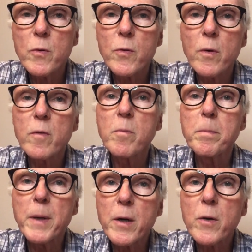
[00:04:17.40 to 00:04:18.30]
sort of
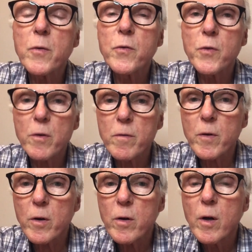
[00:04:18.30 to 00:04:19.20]
beer
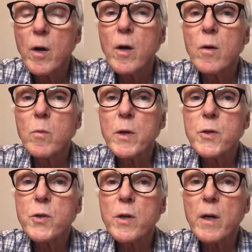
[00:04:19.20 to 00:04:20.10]
server,
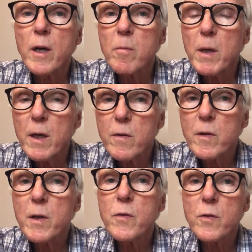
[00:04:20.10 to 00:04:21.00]
which can be easily
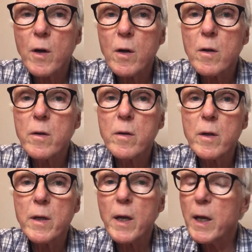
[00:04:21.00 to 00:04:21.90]
installed
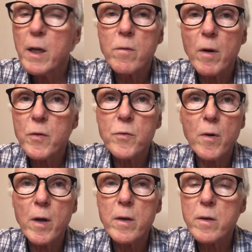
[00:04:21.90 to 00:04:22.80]
in any restaurant